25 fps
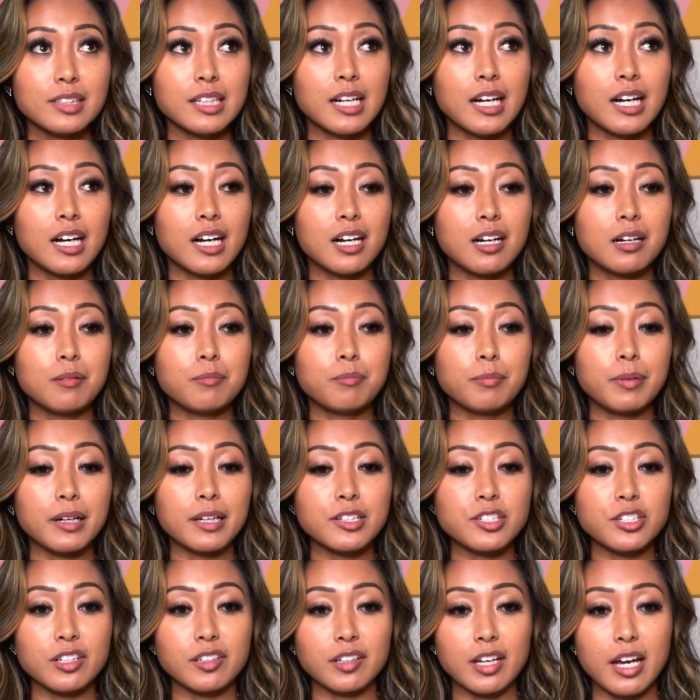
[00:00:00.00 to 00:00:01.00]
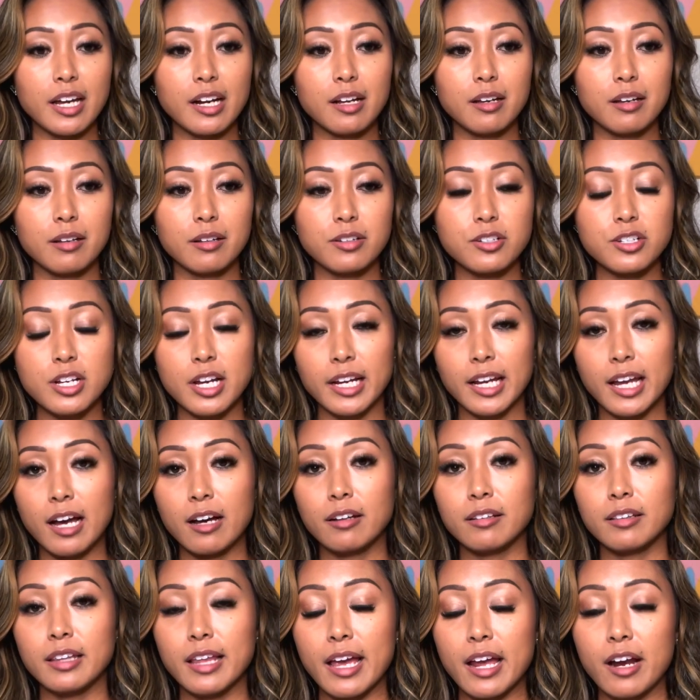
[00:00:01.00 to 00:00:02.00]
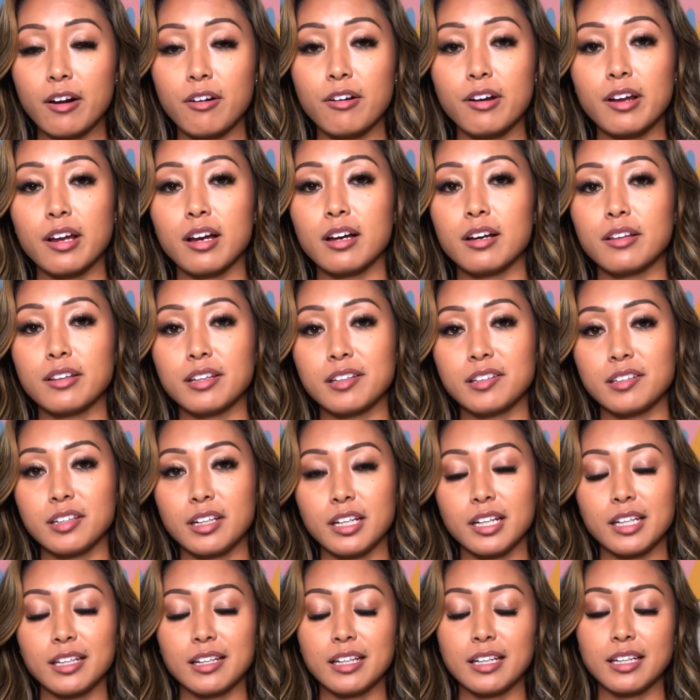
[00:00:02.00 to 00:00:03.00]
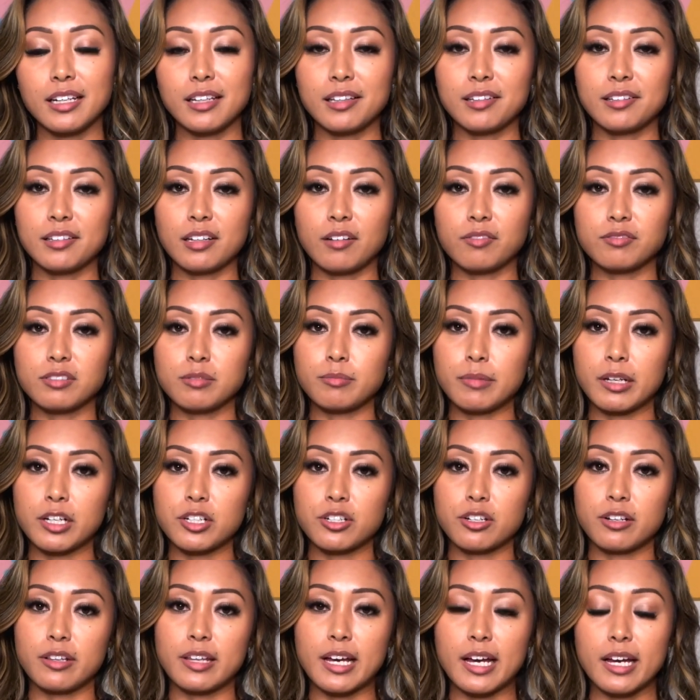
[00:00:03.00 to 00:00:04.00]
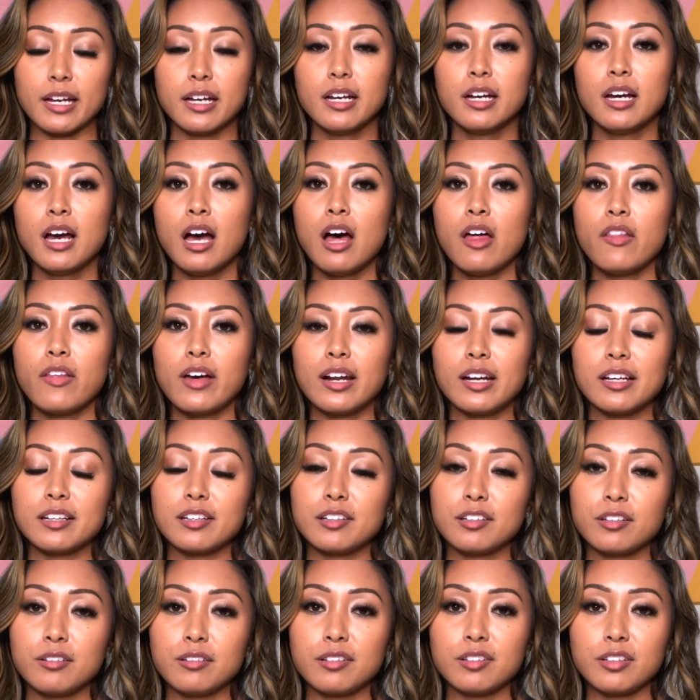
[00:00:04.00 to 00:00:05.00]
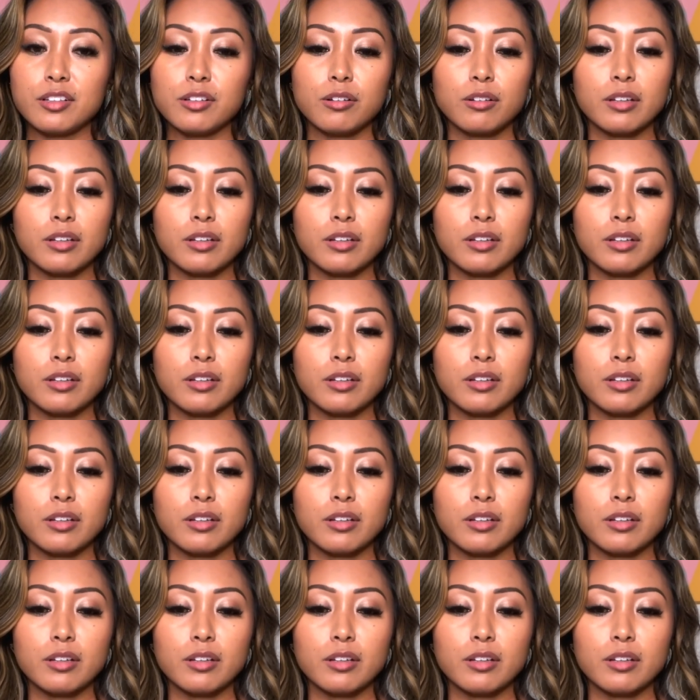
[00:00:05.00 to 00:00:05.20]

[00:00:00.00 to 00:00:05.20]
But just kind of check out the area, the city in itself, to make sure that it suits you.